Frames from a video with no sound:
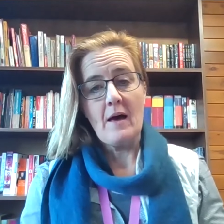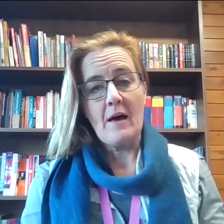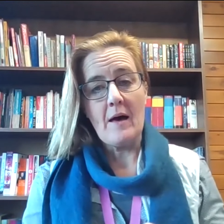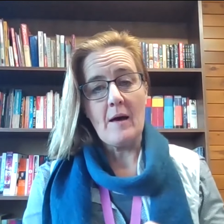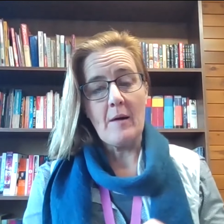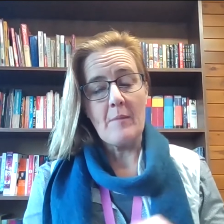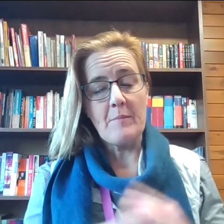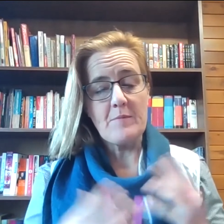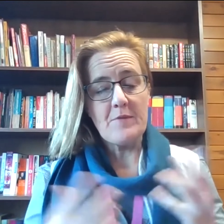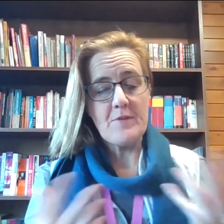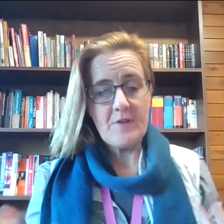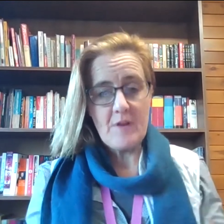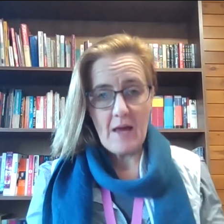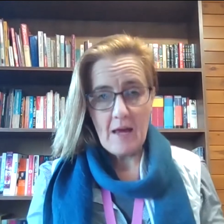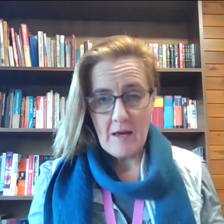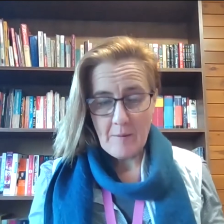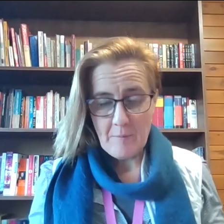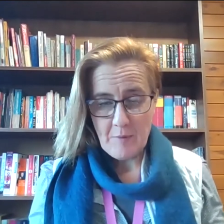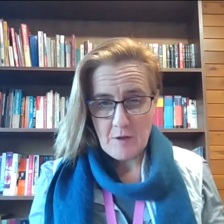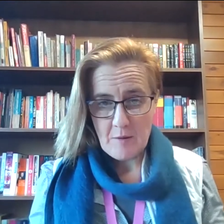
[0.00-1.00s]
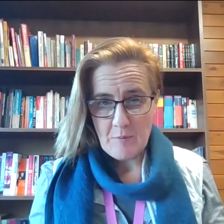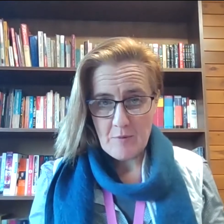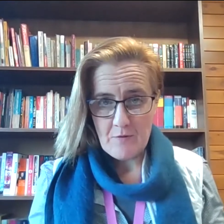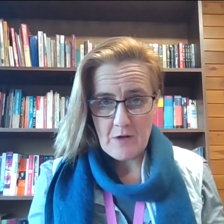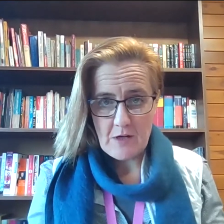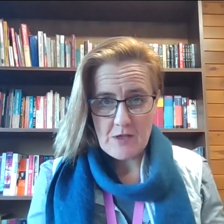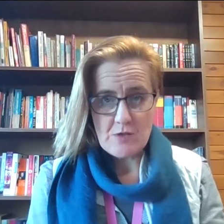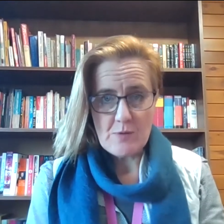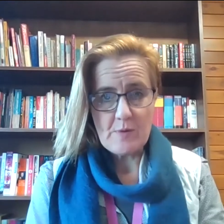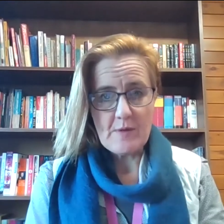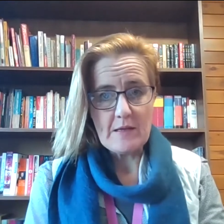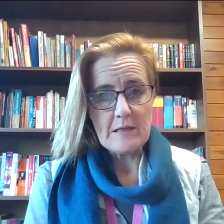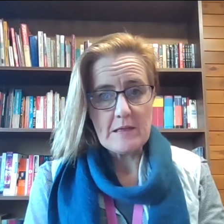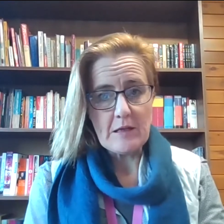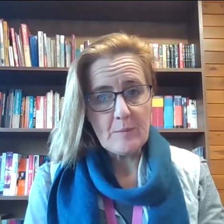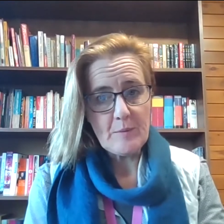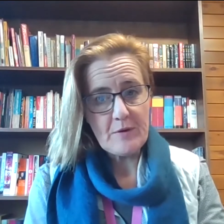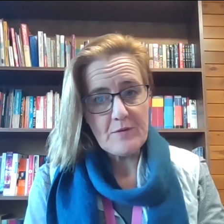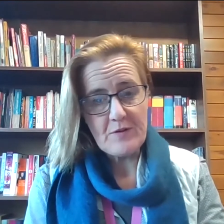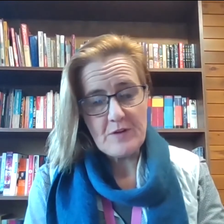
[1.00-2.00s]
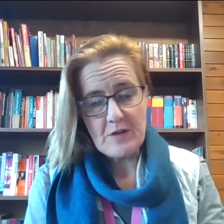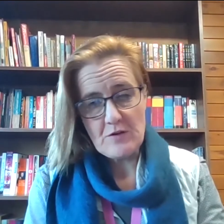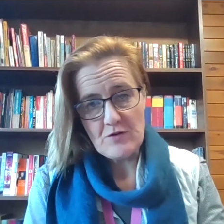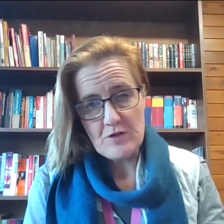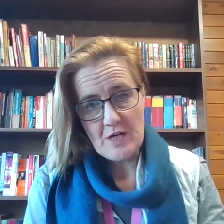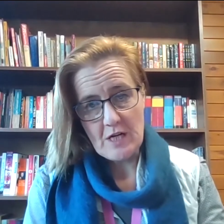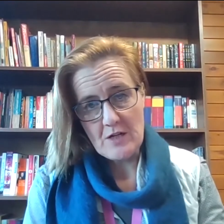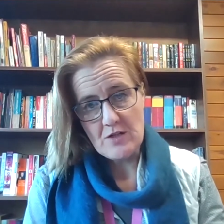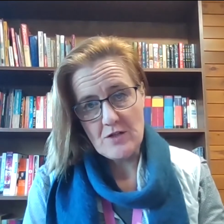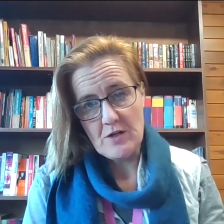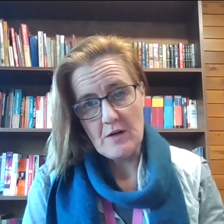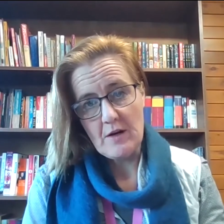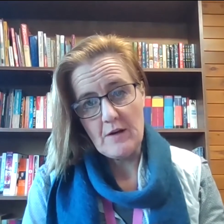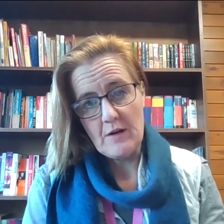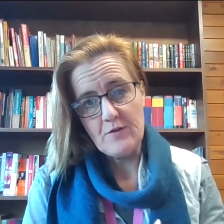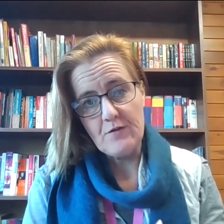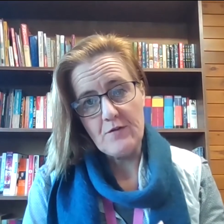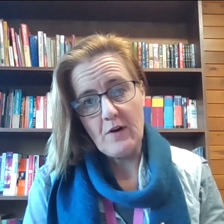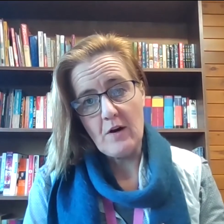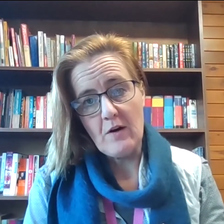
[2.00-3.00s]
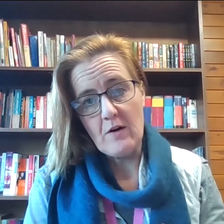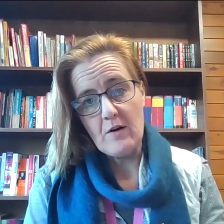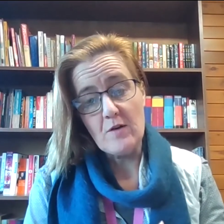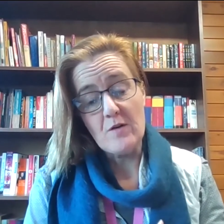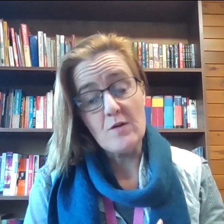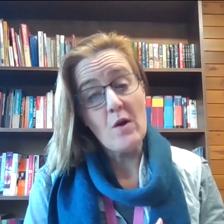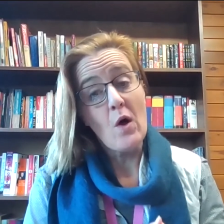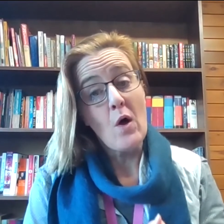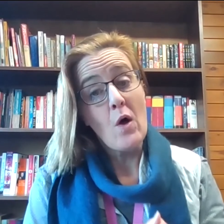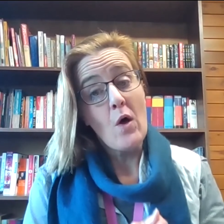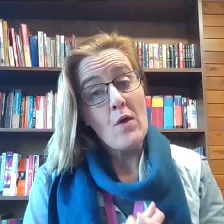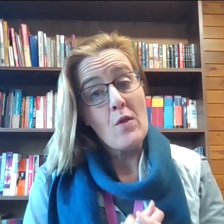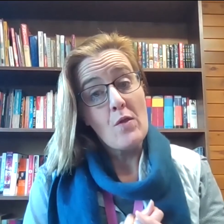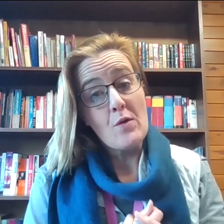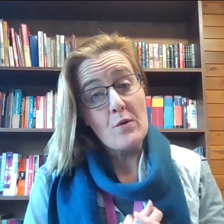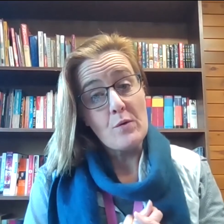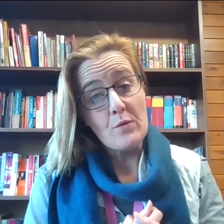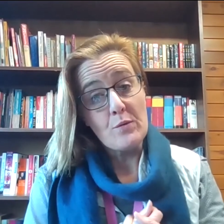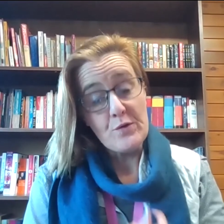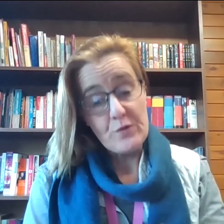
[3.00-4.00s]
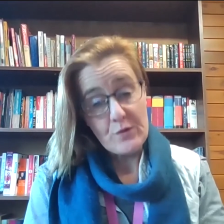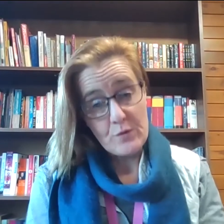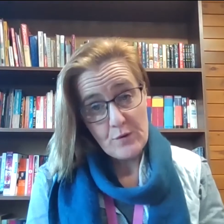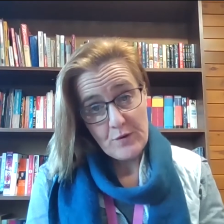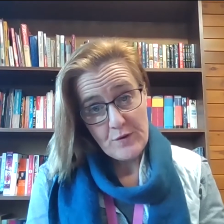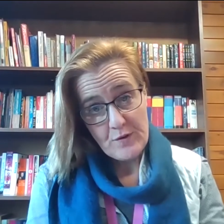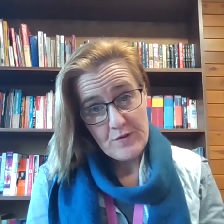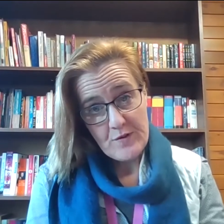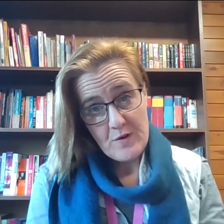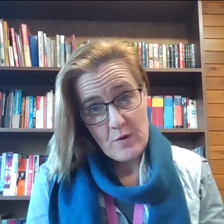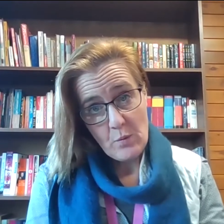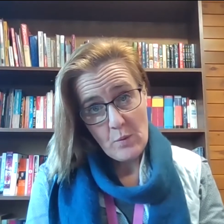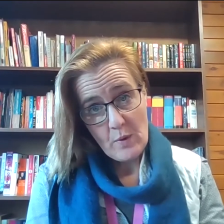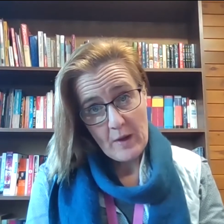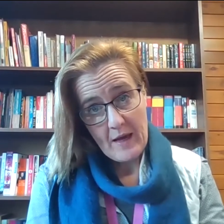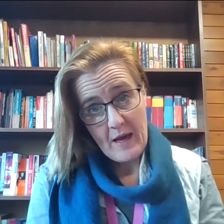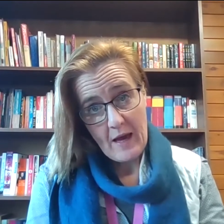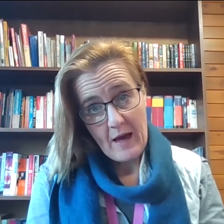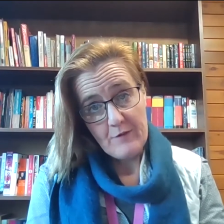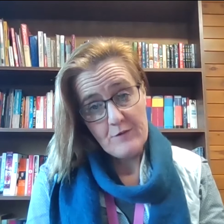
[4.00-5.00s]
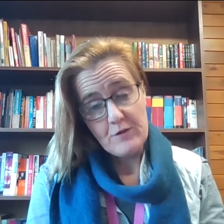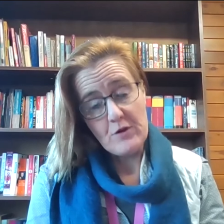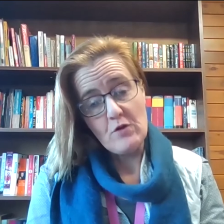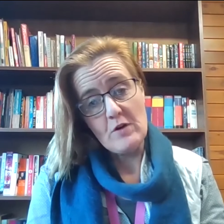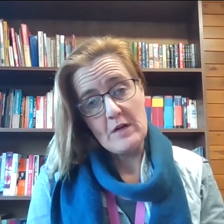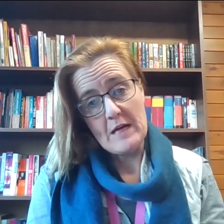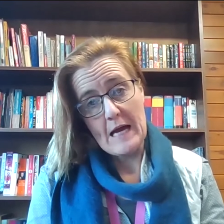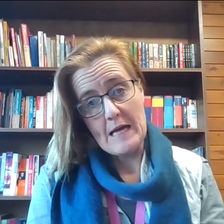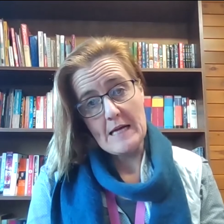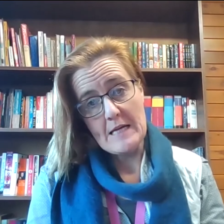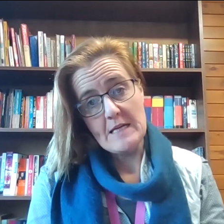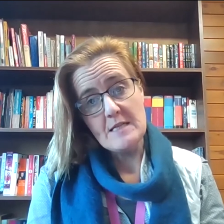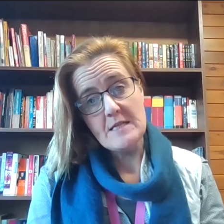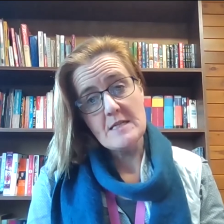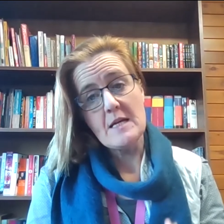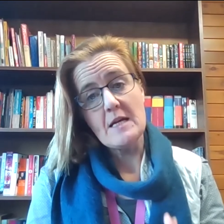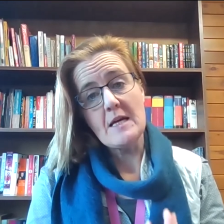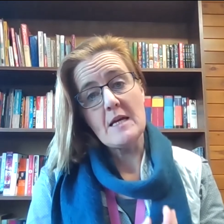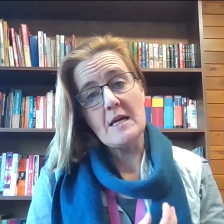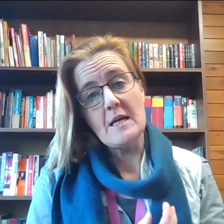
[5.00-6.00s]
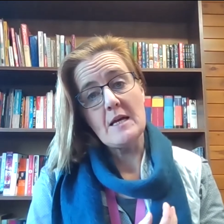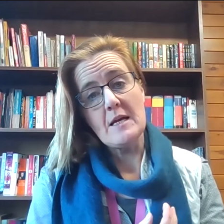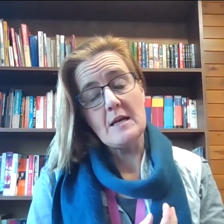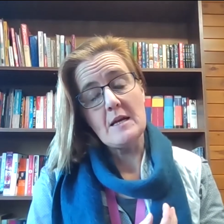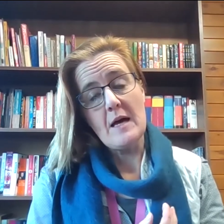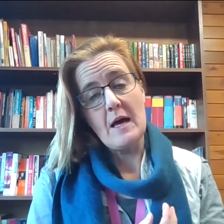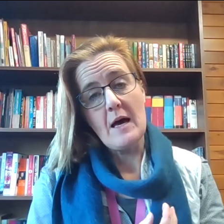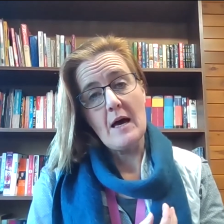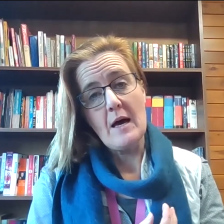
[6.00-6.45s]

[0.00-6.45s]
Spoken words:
Today I'm going to provide you with a little bit of an introduction as far as the resources that we have created in